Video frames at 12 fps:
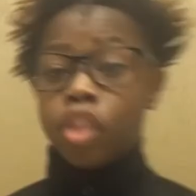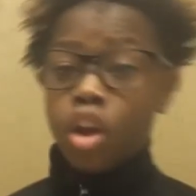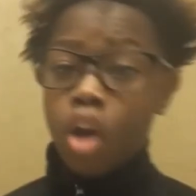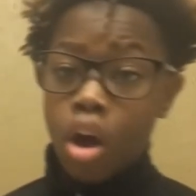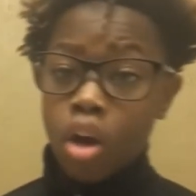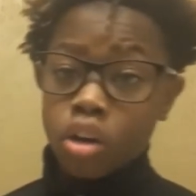
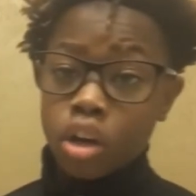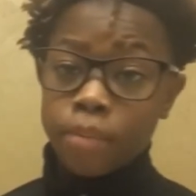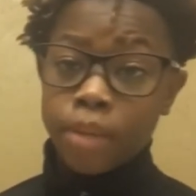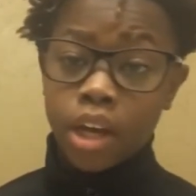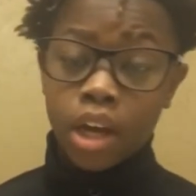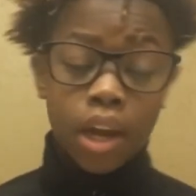they're all going to
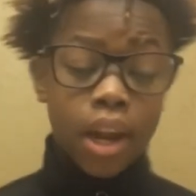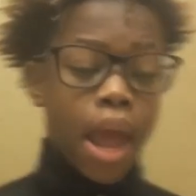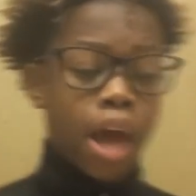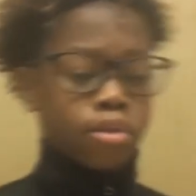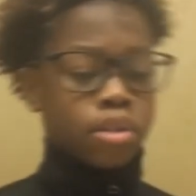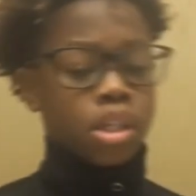be cut
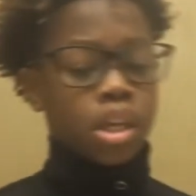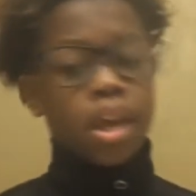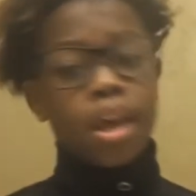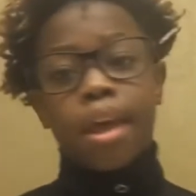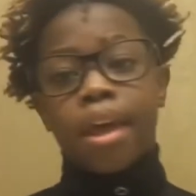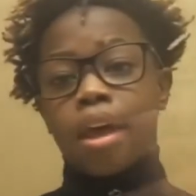out.
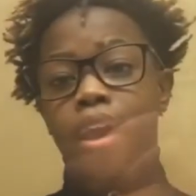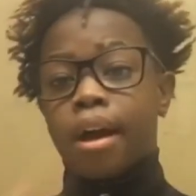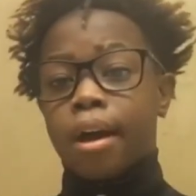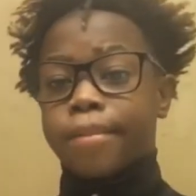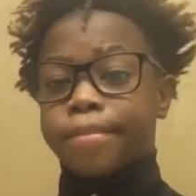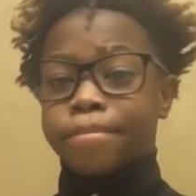
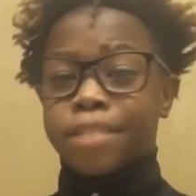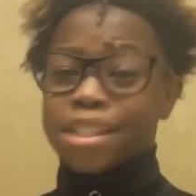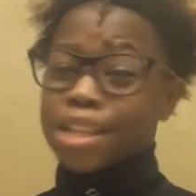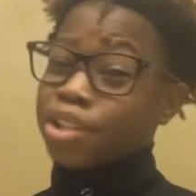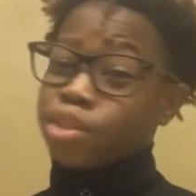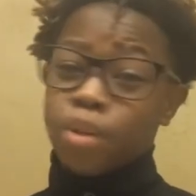Um,
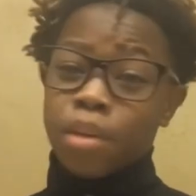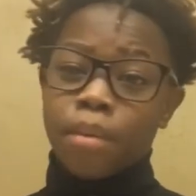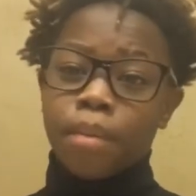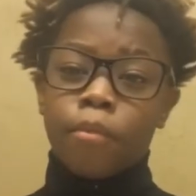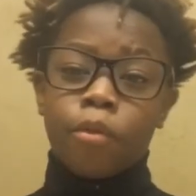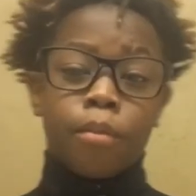cause I just want to be
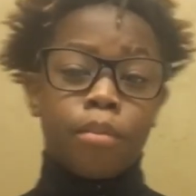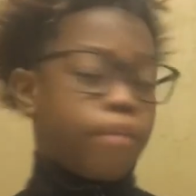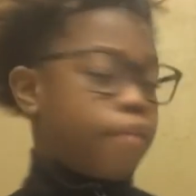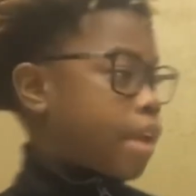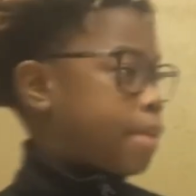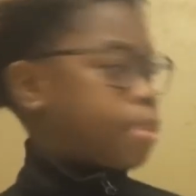a more
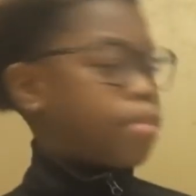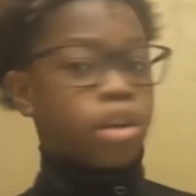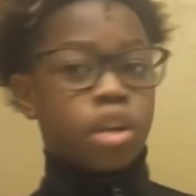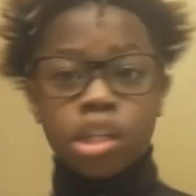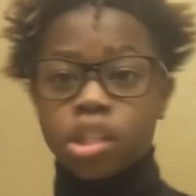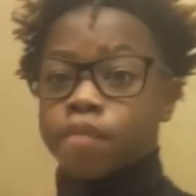family
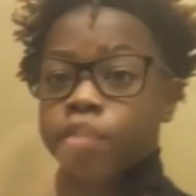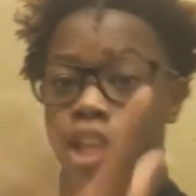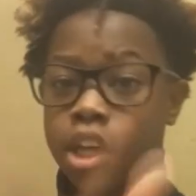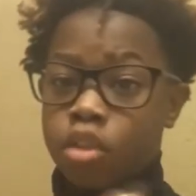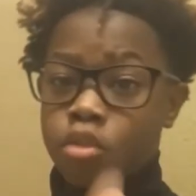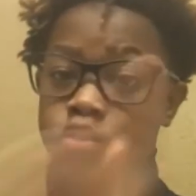productive
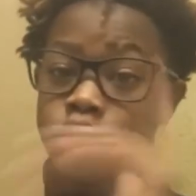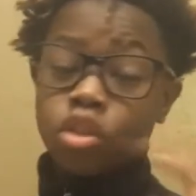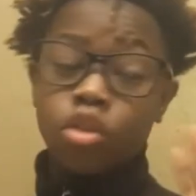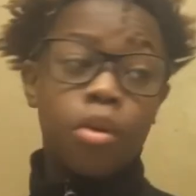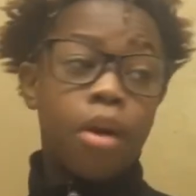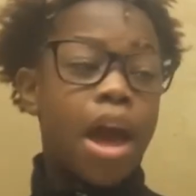channel. So
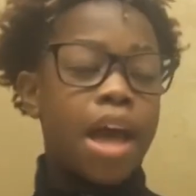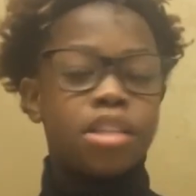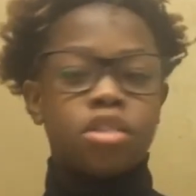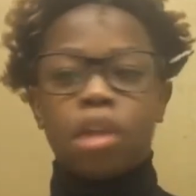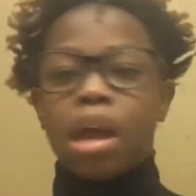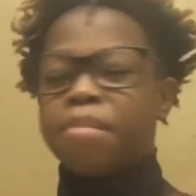you
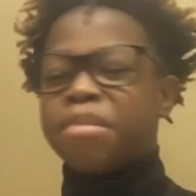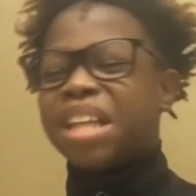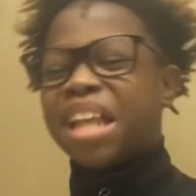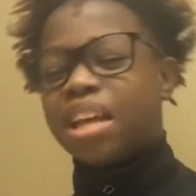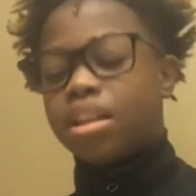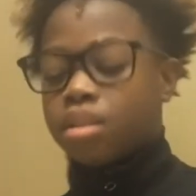guys do not be
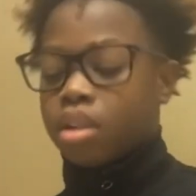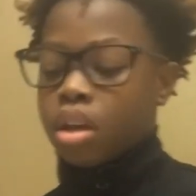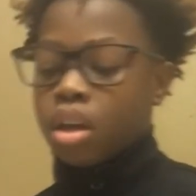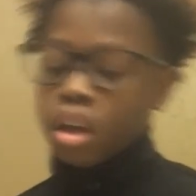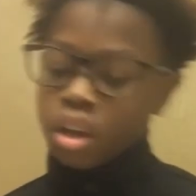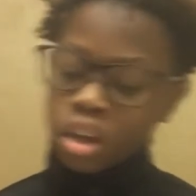like,
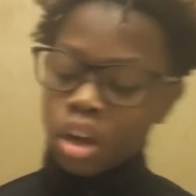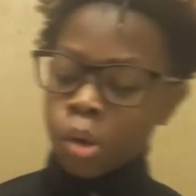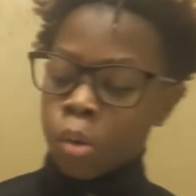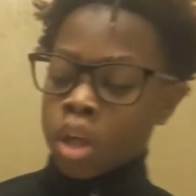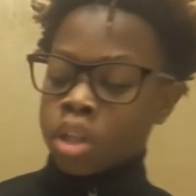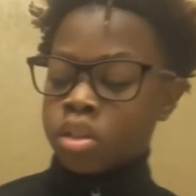yo,
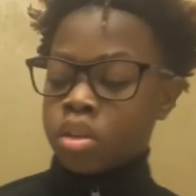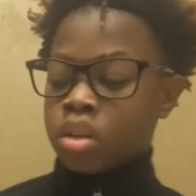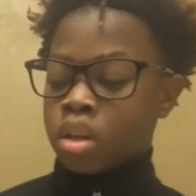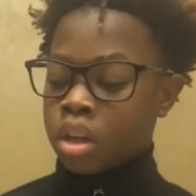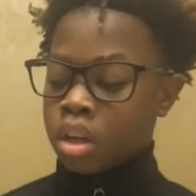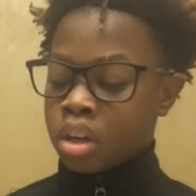why this little
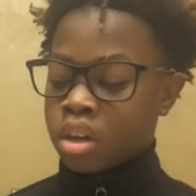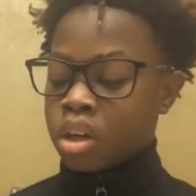kid